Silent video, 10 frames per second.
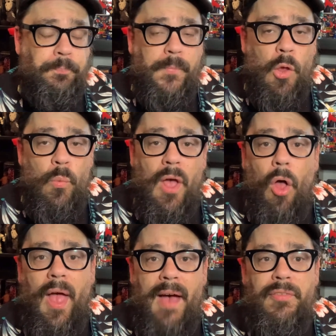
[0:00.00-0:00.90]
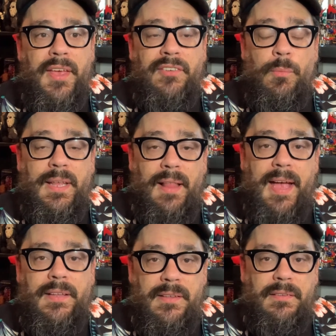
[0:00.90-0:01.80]
We all have things that we
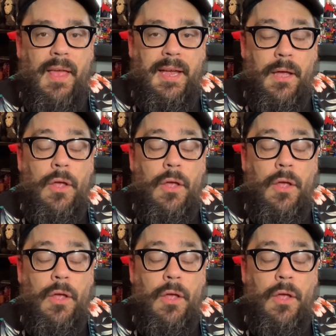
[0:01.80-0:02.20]
like and dislike.